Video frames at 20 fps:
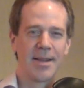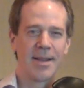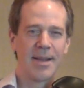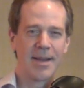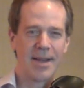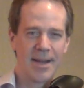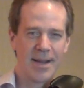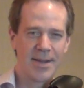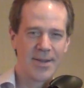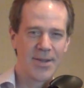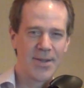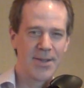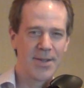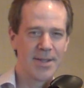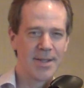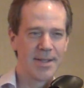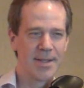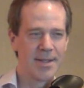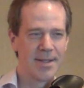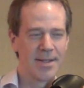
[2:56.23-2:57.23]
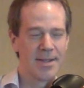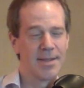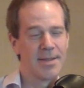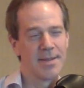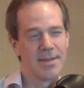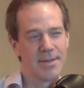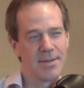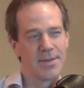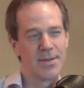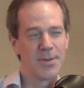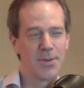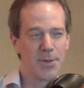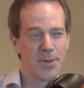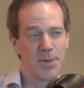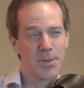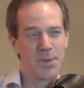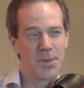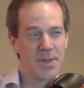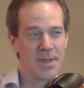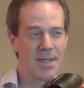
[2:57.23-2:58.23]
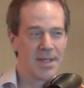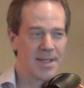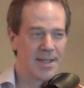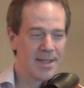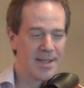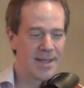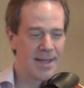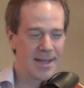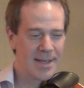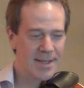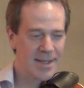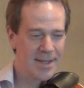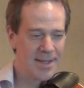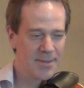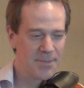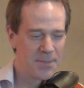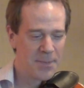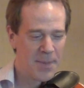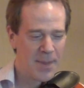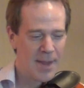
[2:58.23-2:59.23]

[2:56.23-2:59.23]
the dancers, nor the musicians actually.